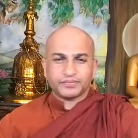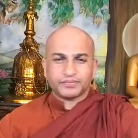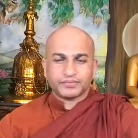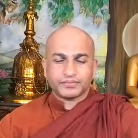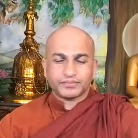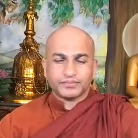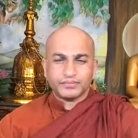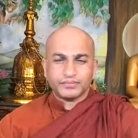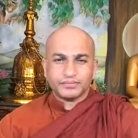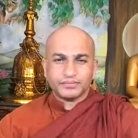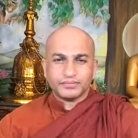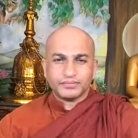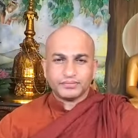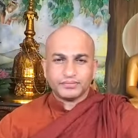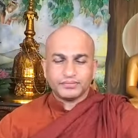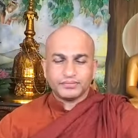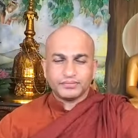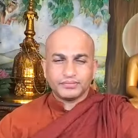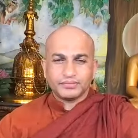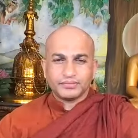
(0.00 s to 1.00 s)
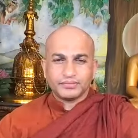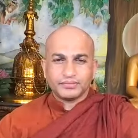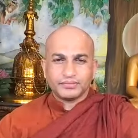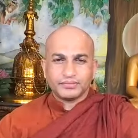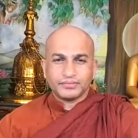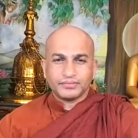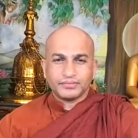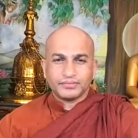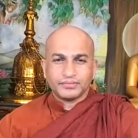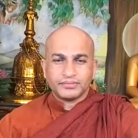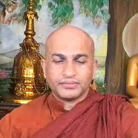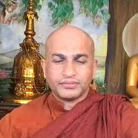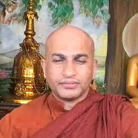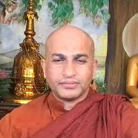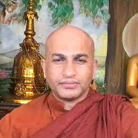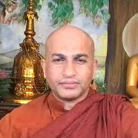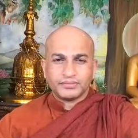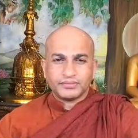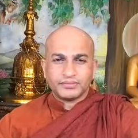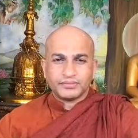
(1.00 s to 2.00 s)

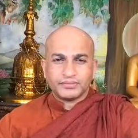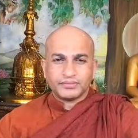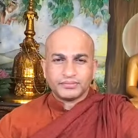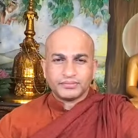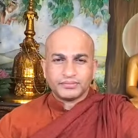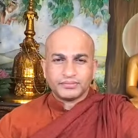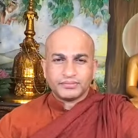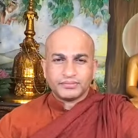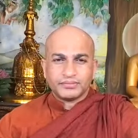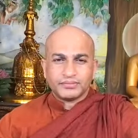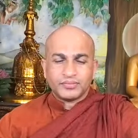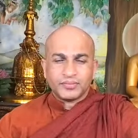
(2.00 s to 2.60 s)
(no one is talking)